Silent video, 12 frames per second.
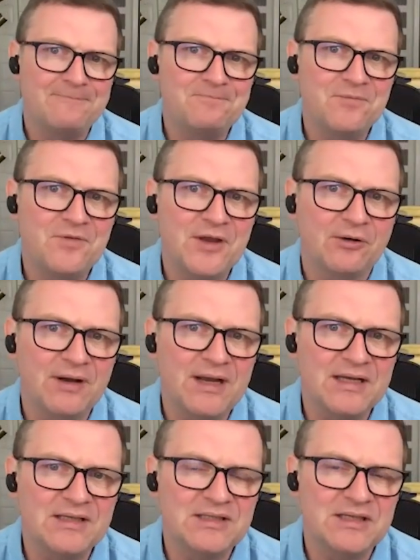There
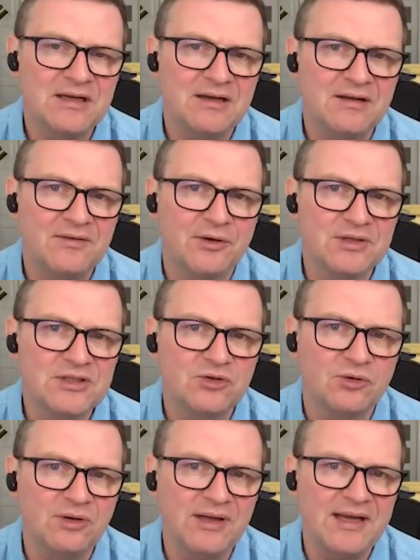is
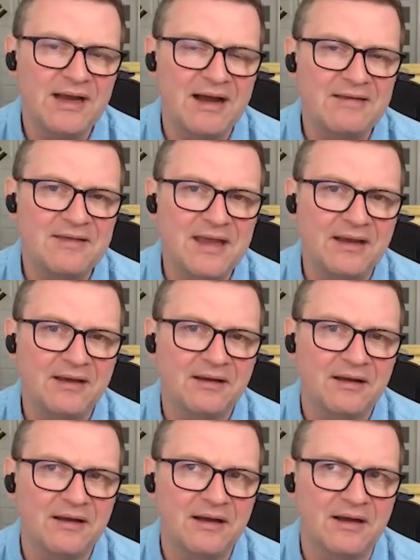certainly, I think,
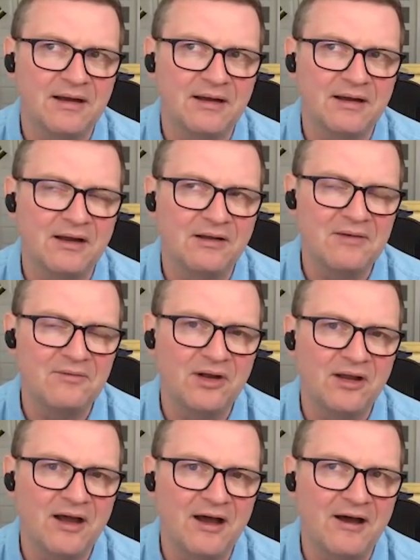a
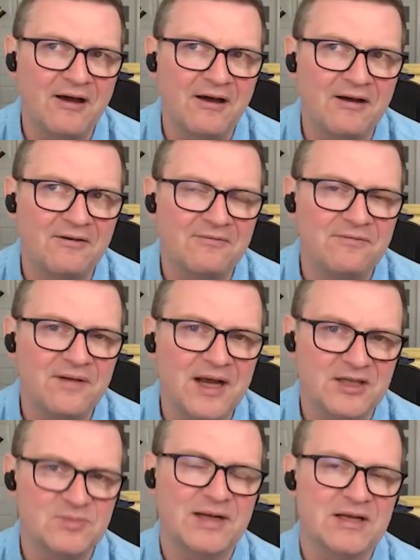level of
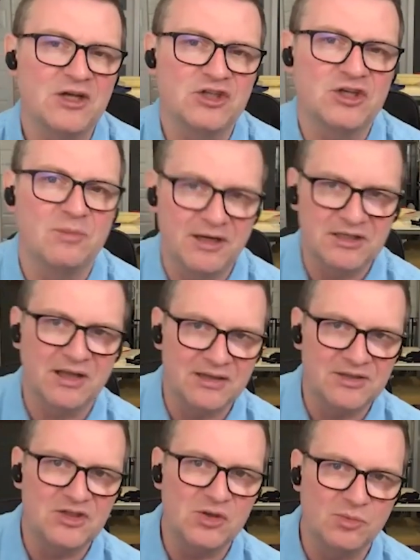expectation amongst the
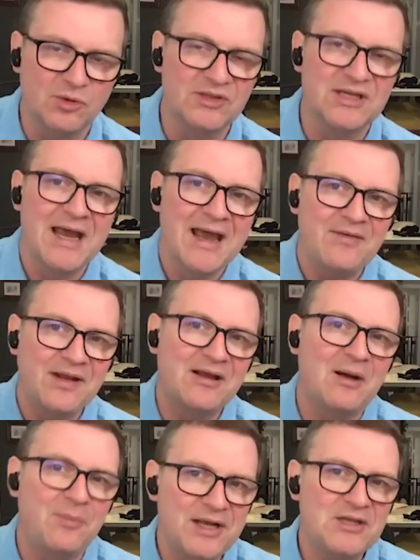consumers that
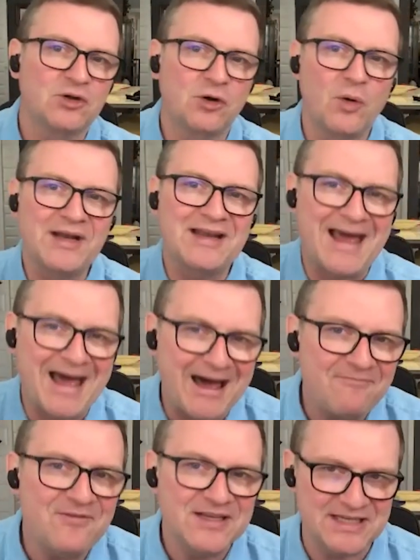companies are going to
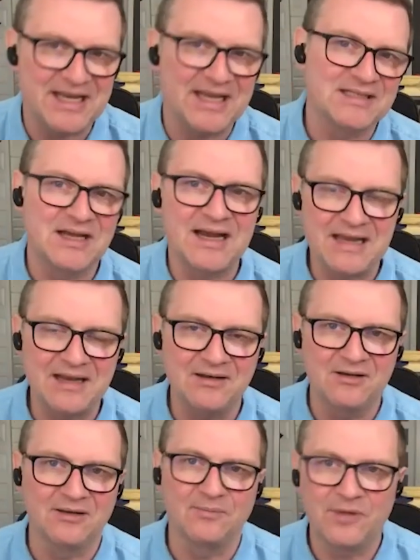have this insight
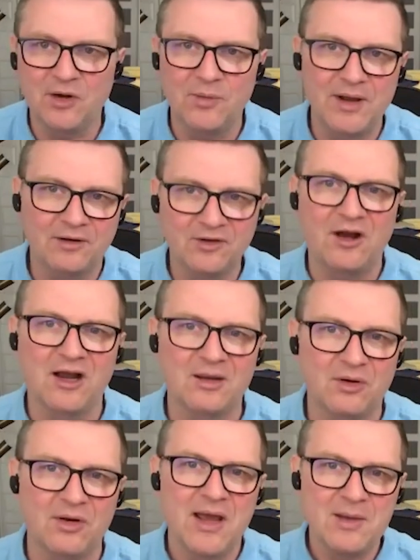into them. We all talk
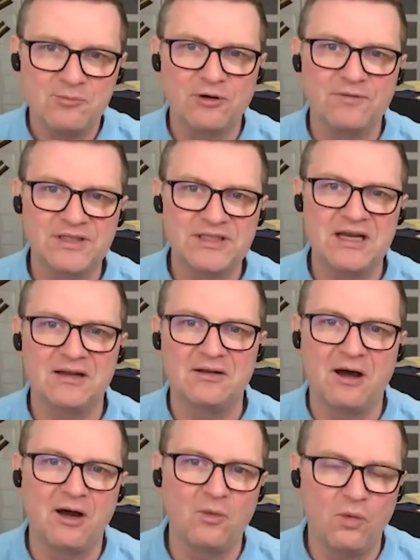about privacy and
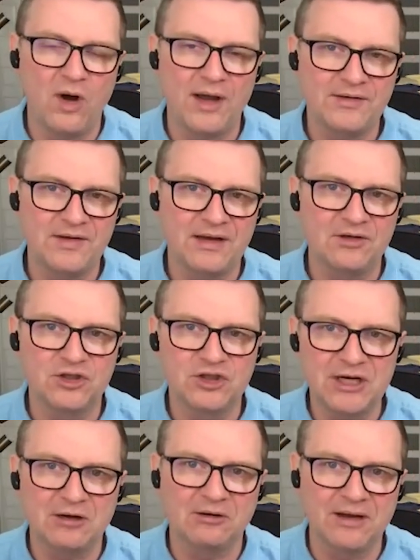not wanting to
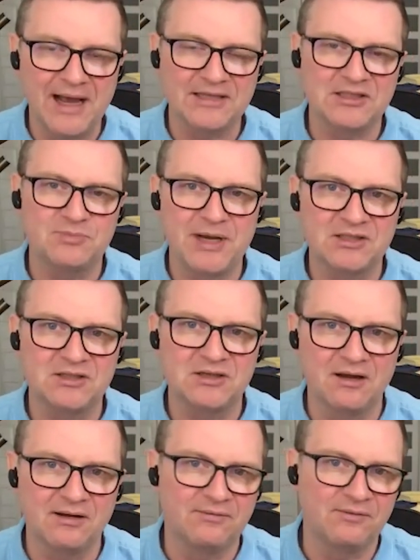share aspects
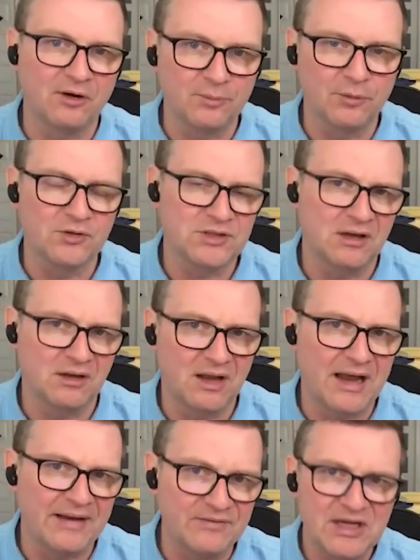of our personal
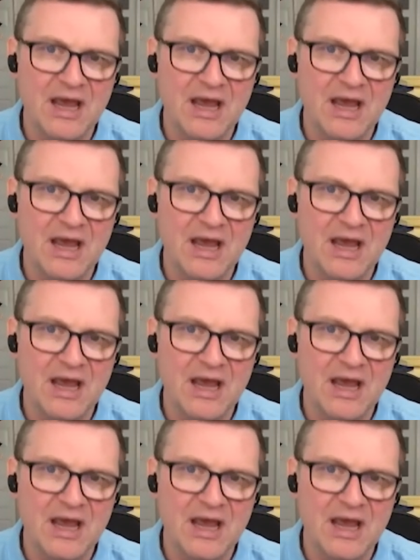lives,